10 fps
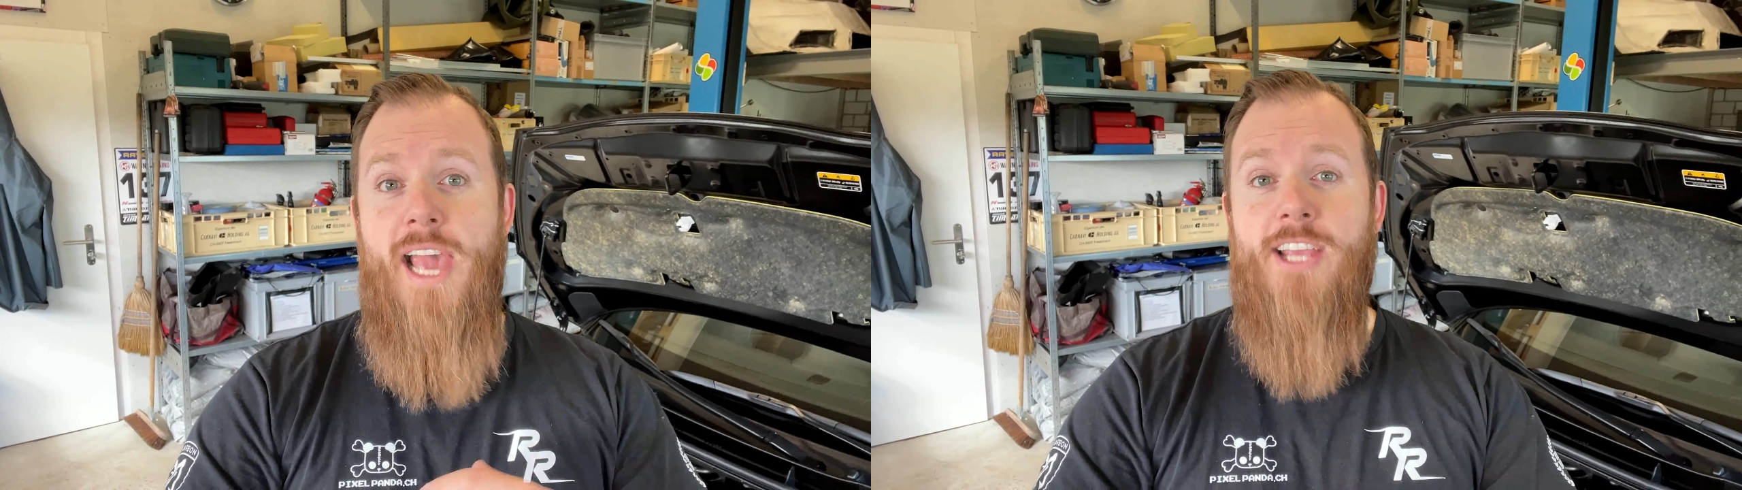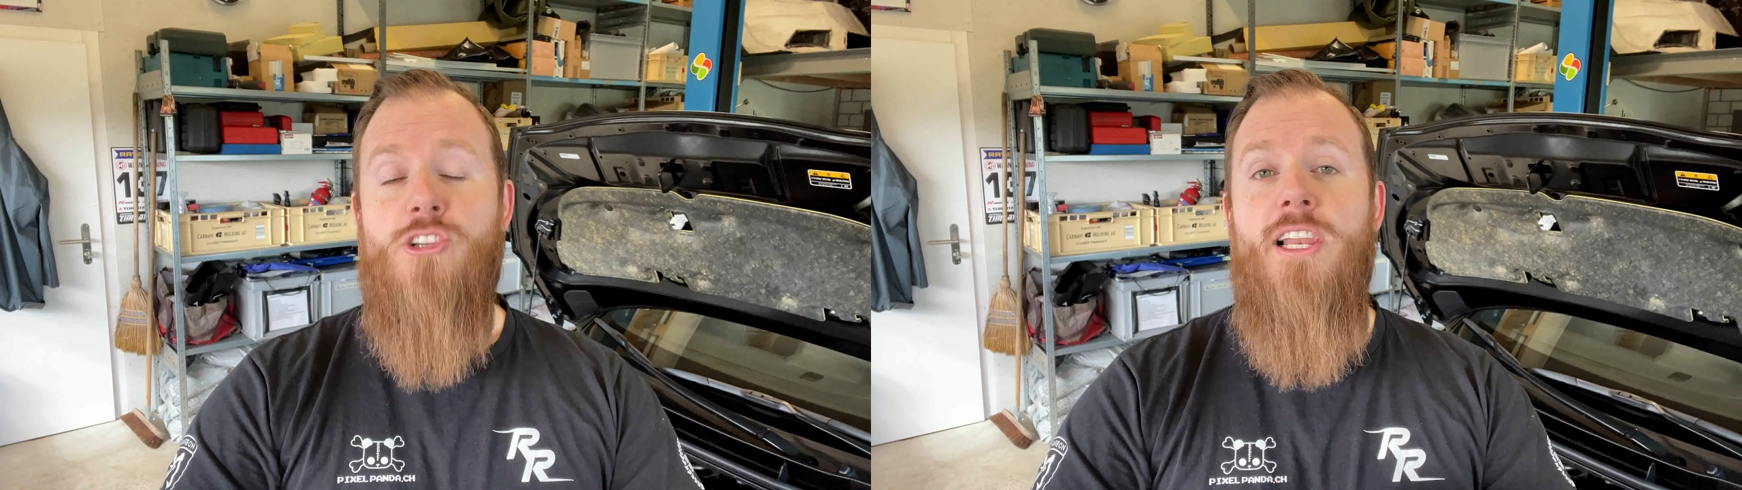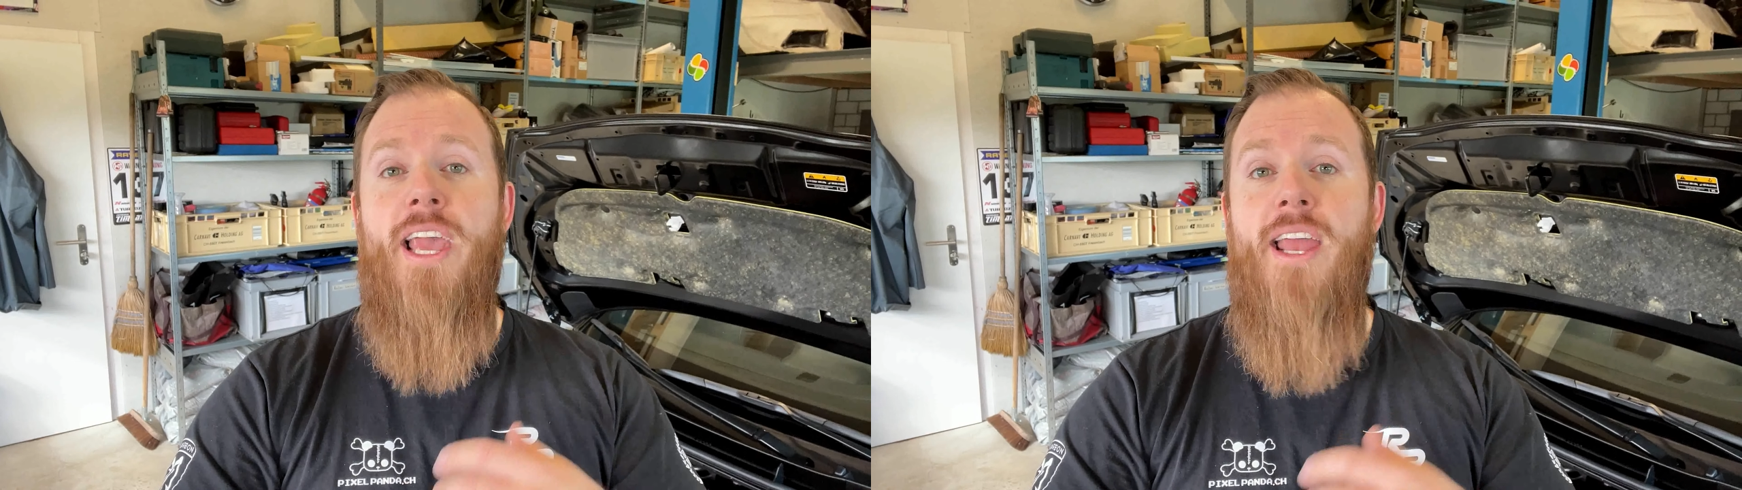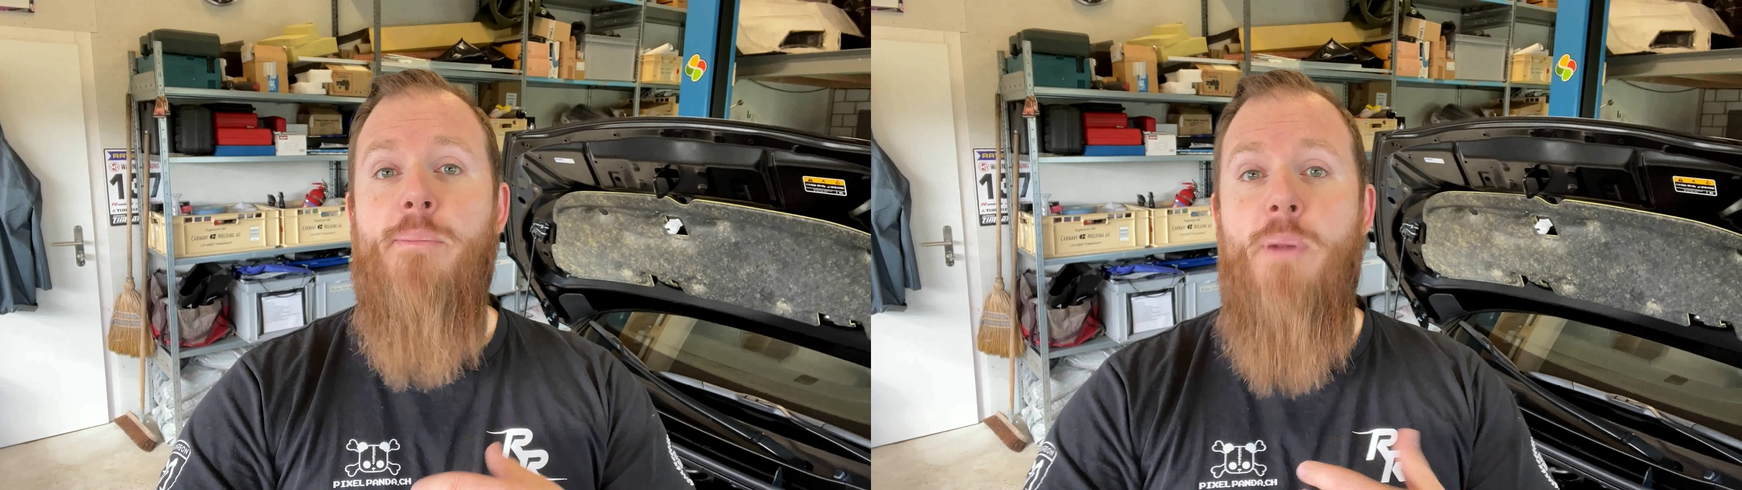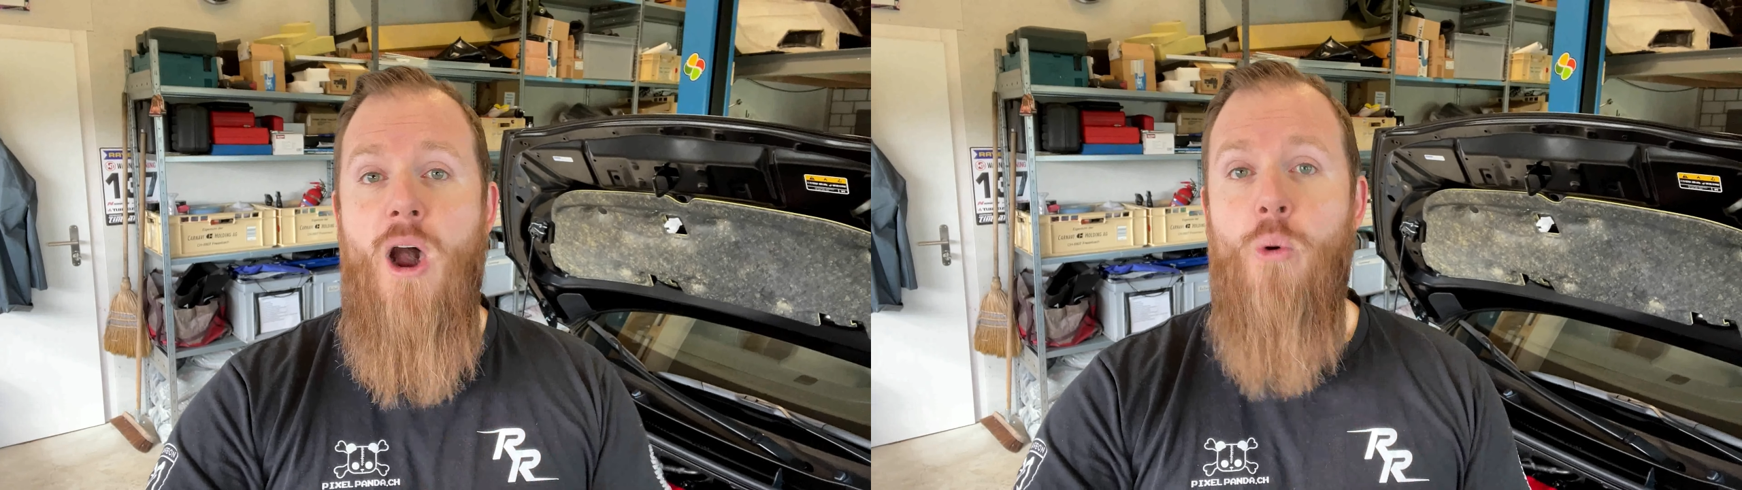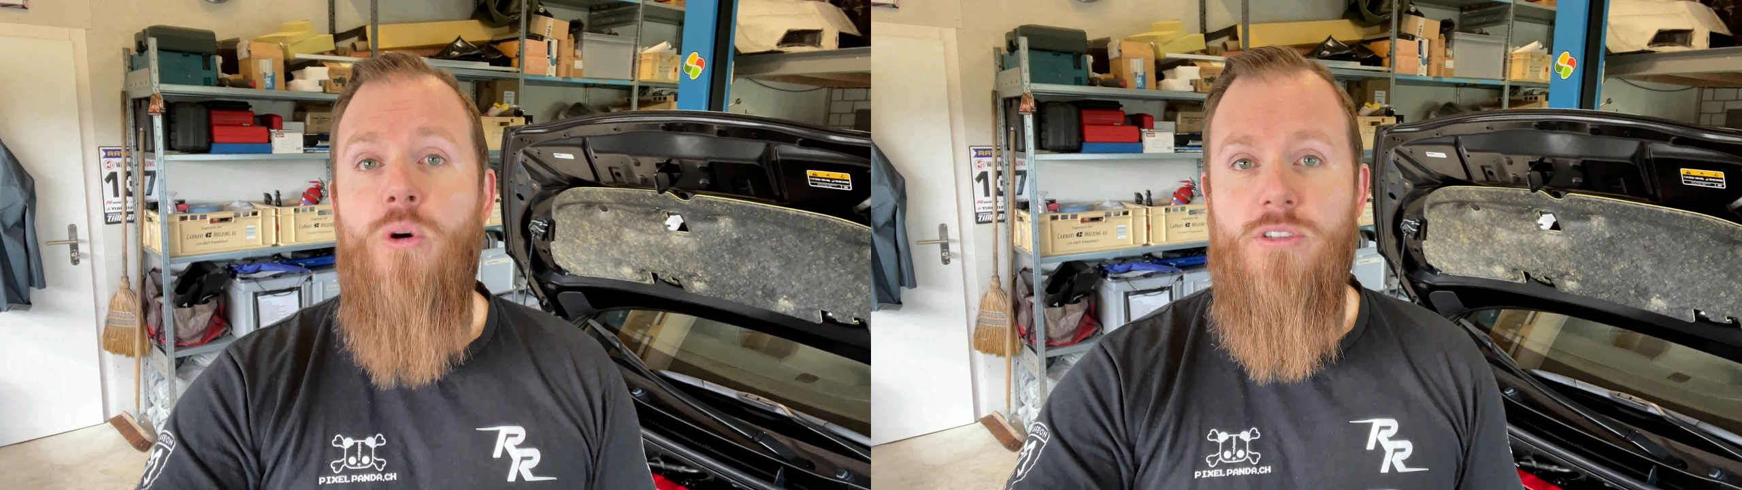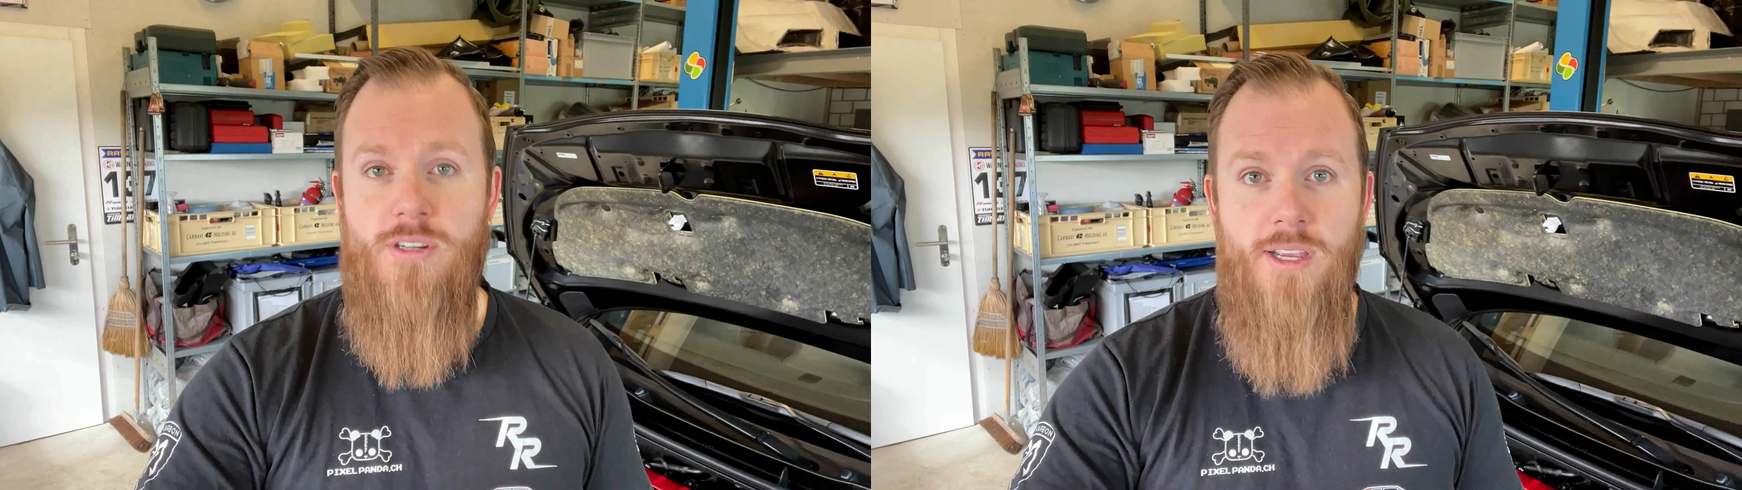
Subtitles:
actually any power,